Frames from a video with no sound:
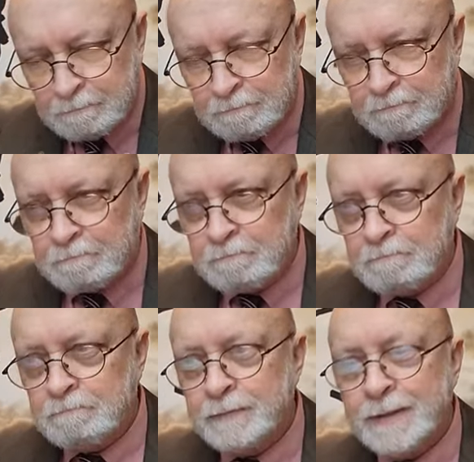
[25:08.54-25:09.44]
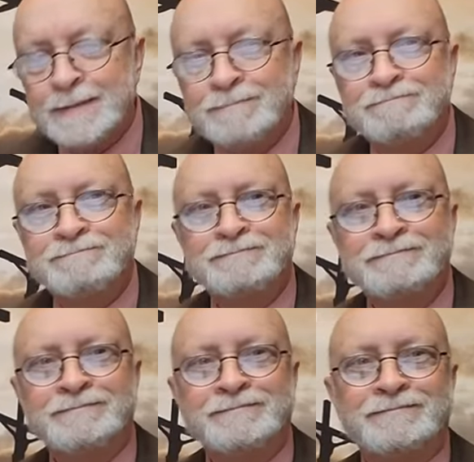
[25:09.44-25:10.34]

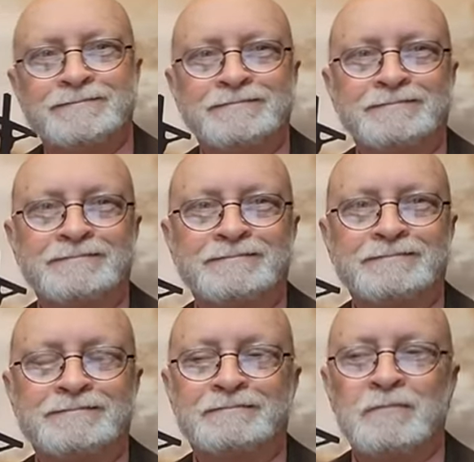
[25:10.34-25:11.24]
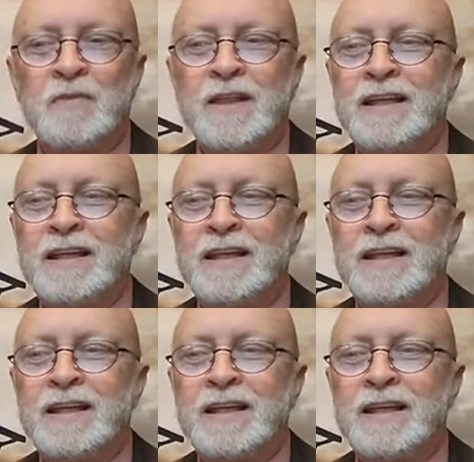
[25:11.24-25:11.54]
No one is speaking in this clip.